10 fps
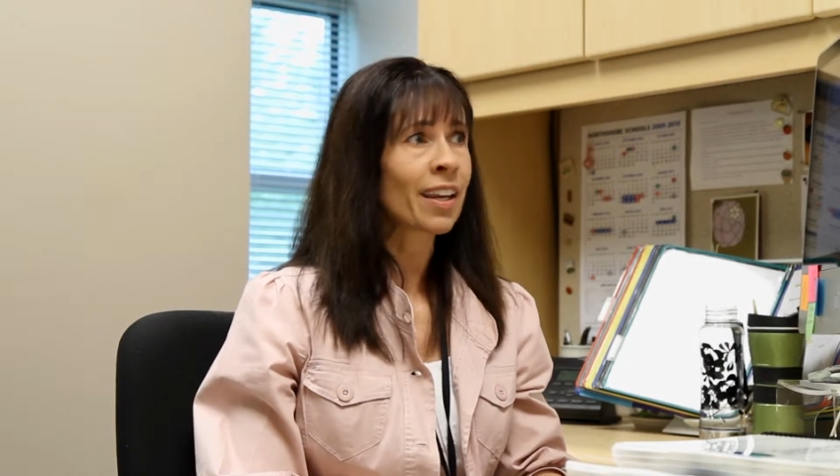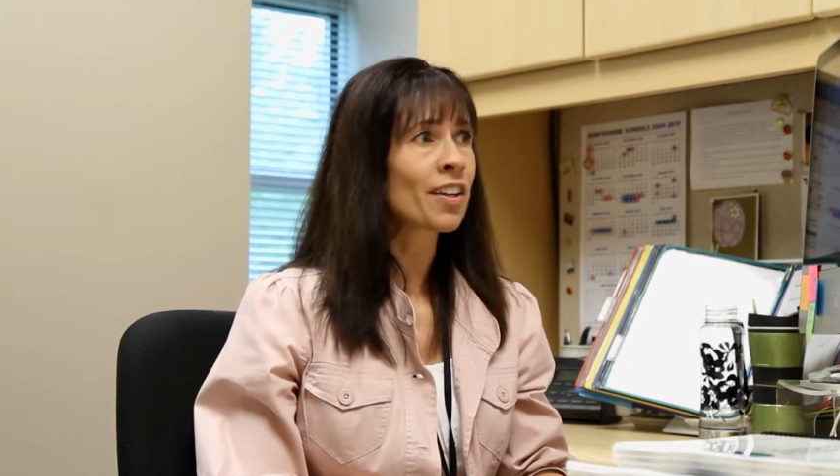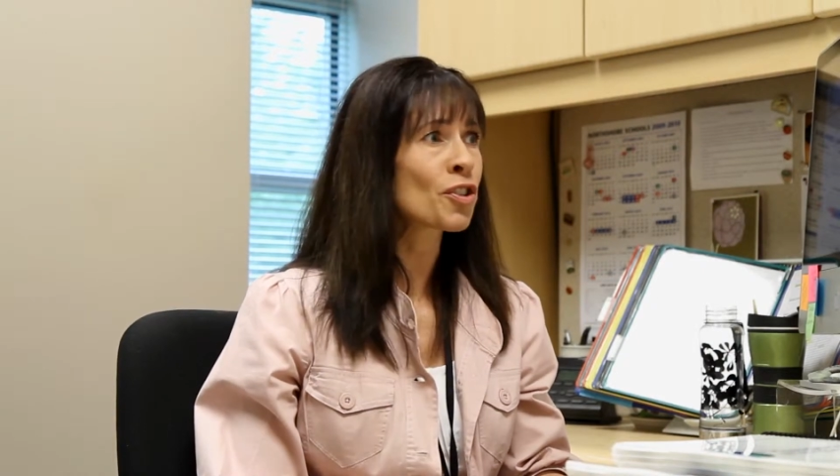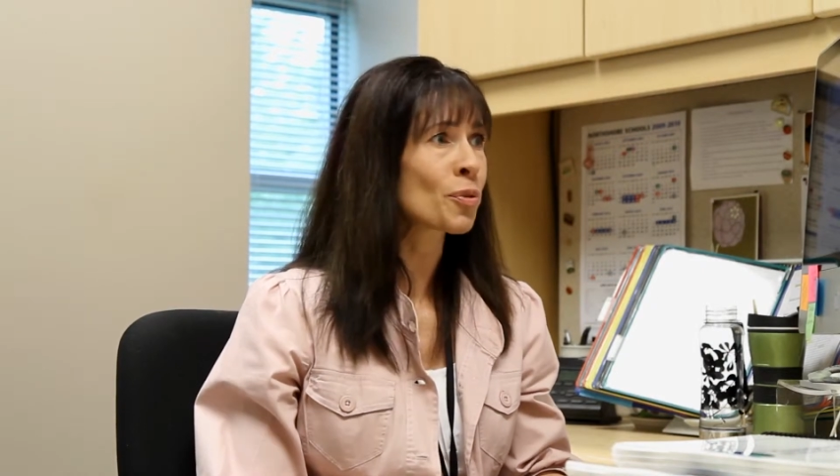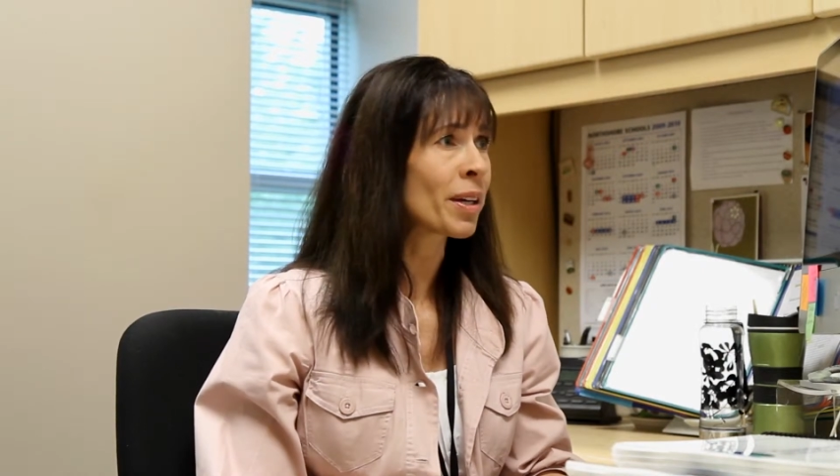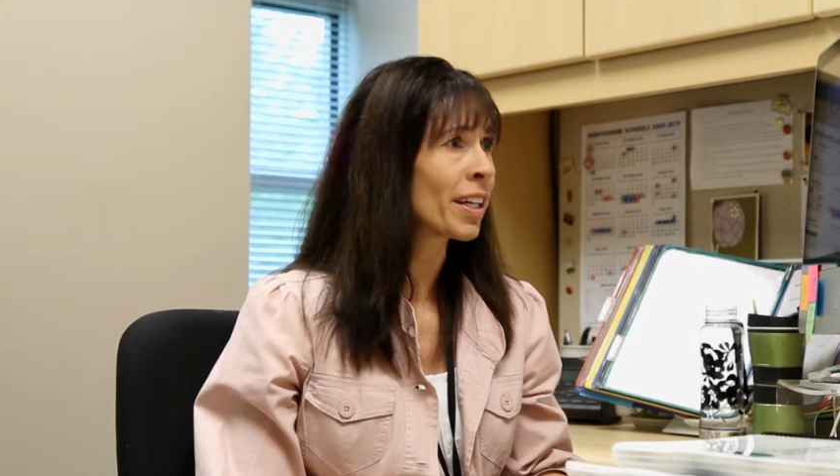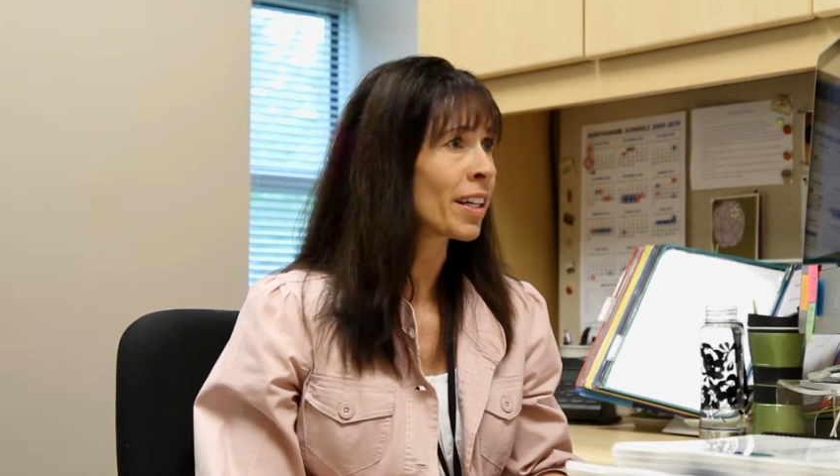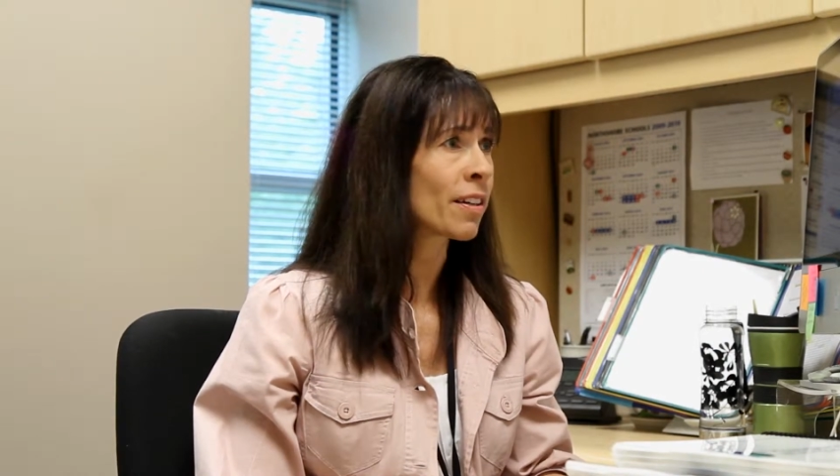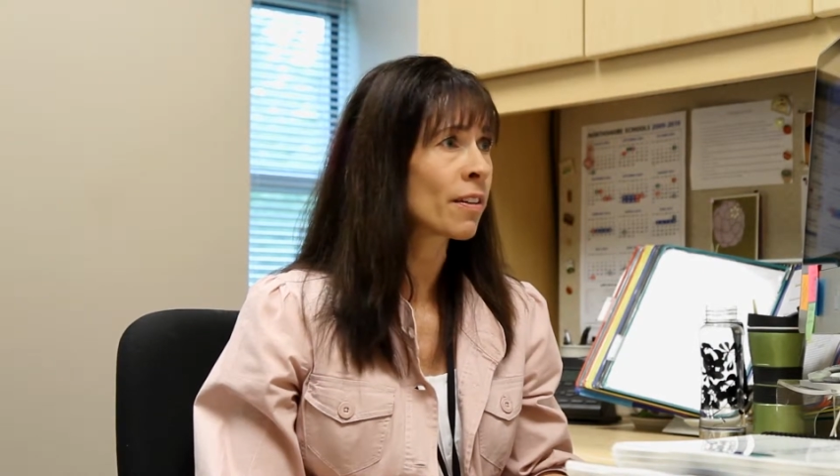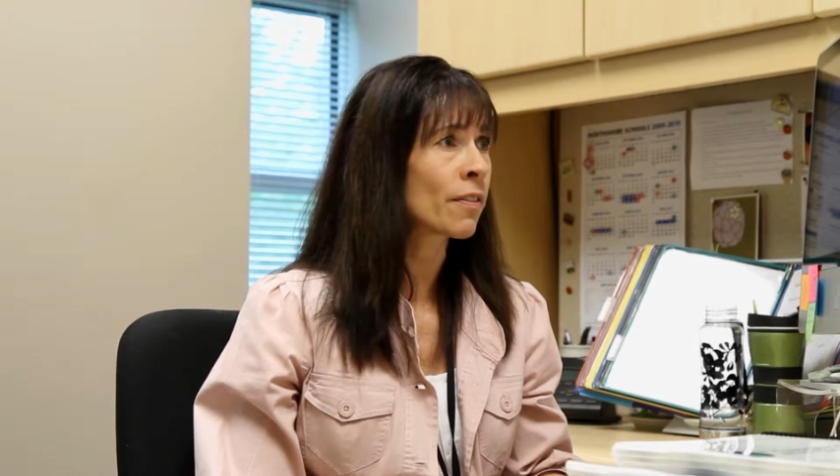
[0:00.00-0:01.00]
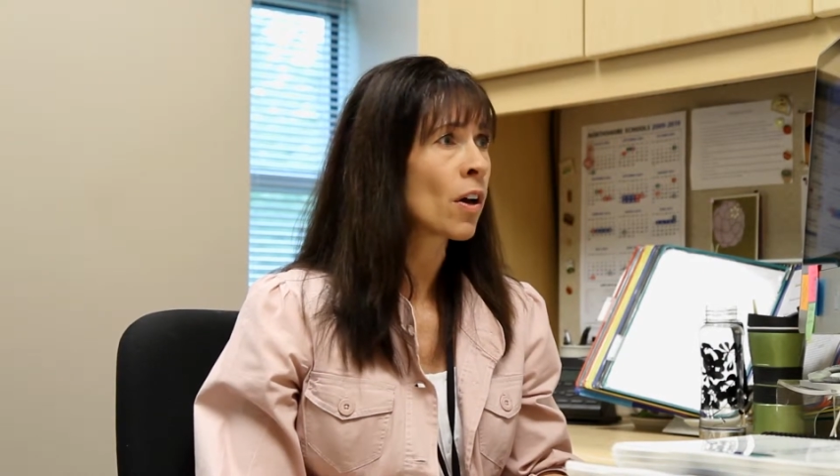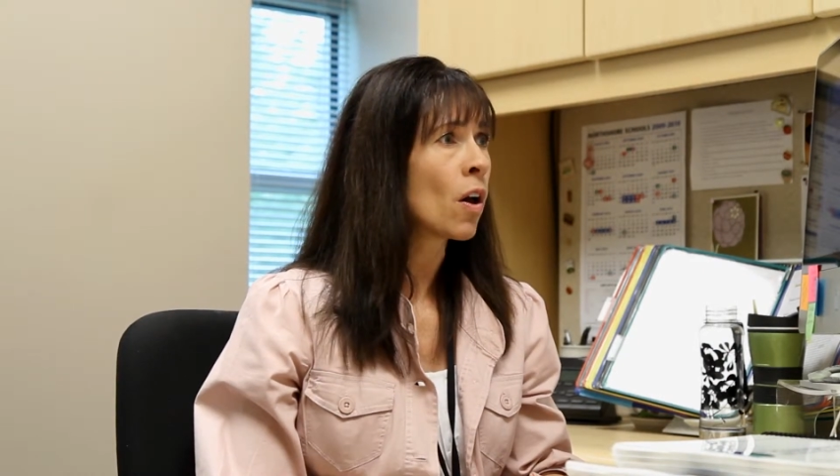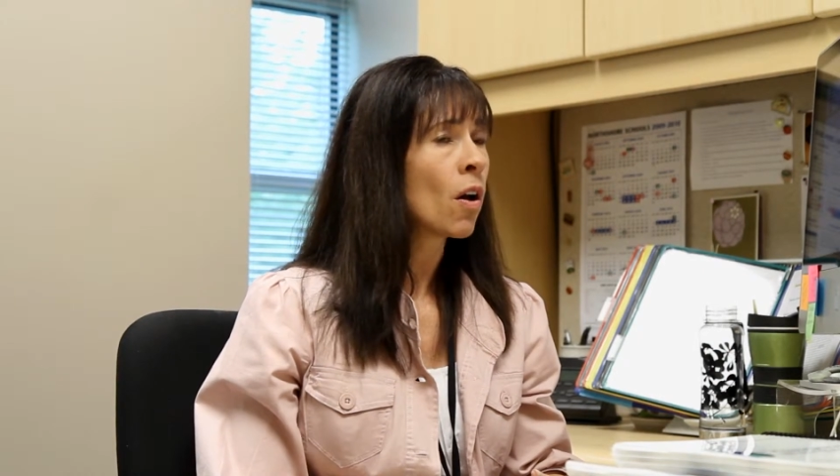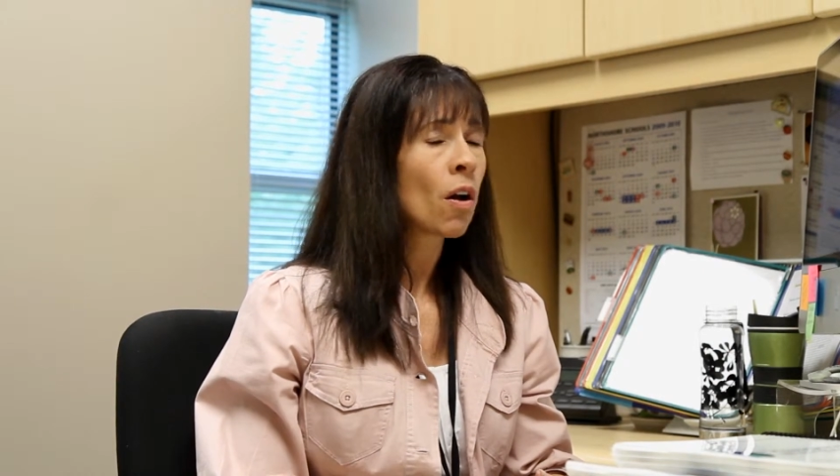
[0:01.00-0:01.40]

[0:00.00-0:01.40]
and training of